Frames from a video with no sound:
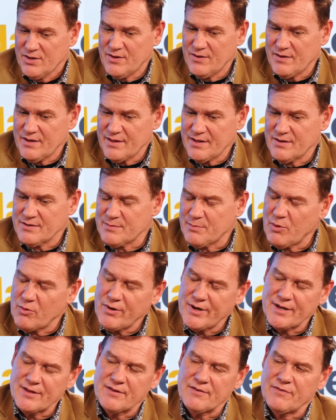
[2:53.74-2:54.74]
Do you think there's a
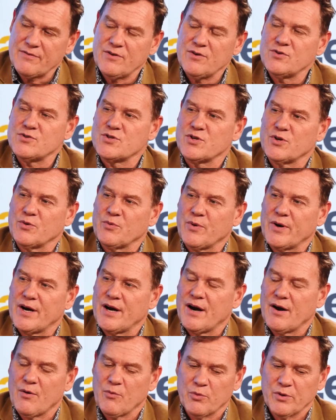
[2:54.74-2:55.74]
point in the future
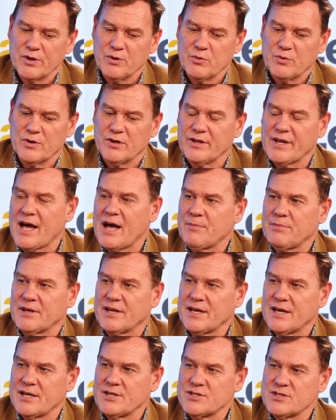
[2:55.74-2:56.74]
where real world
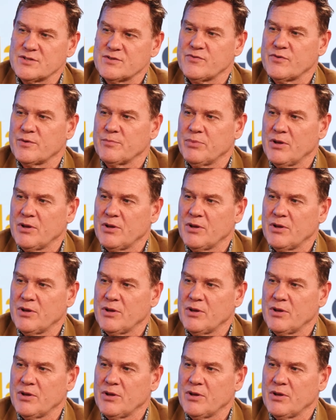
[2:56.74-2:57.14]
applications for